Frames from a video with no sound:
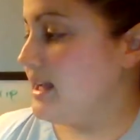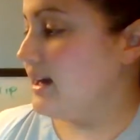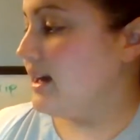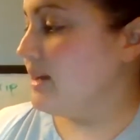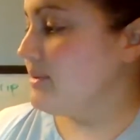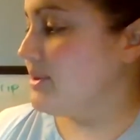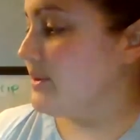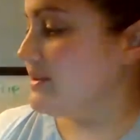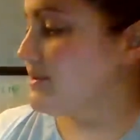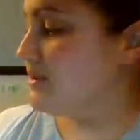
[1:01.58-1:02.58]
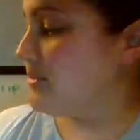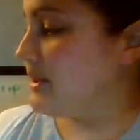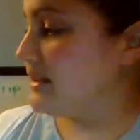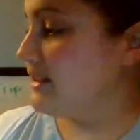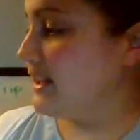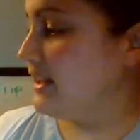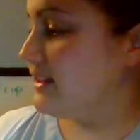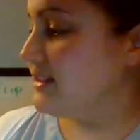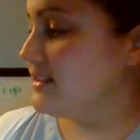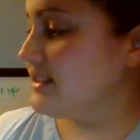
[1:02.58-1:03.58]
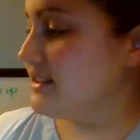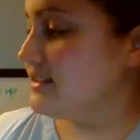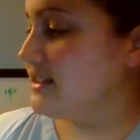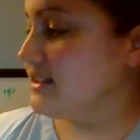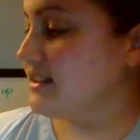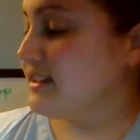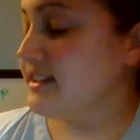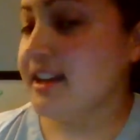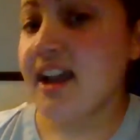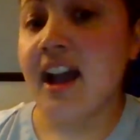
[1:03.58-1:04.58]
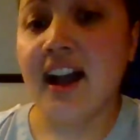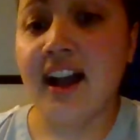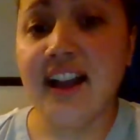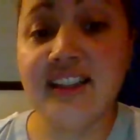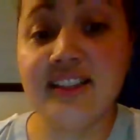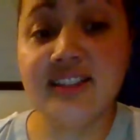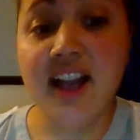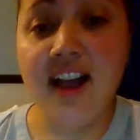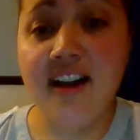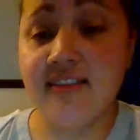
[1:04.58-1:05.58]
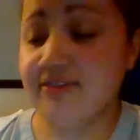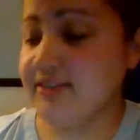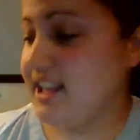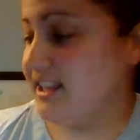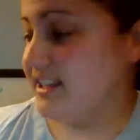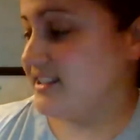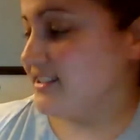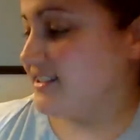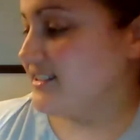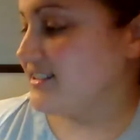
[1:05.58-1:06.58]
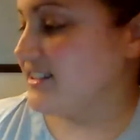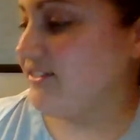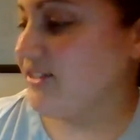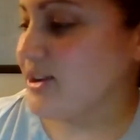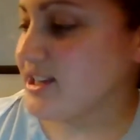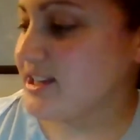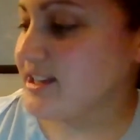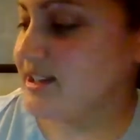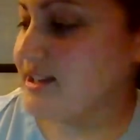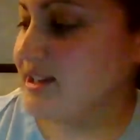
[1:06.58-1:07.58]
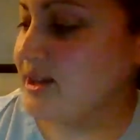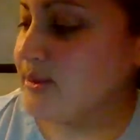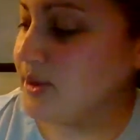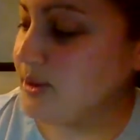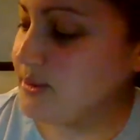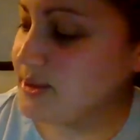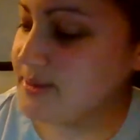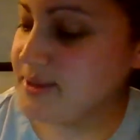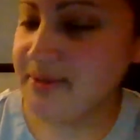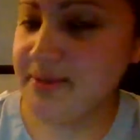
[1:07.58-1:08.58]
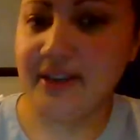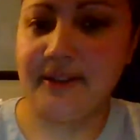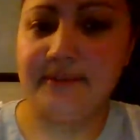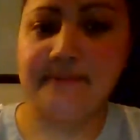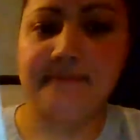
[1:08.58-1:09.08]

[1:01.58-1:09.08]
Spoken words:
I'm going to a big lake, said Duck. I love lakes, said Froggy. What will you do there?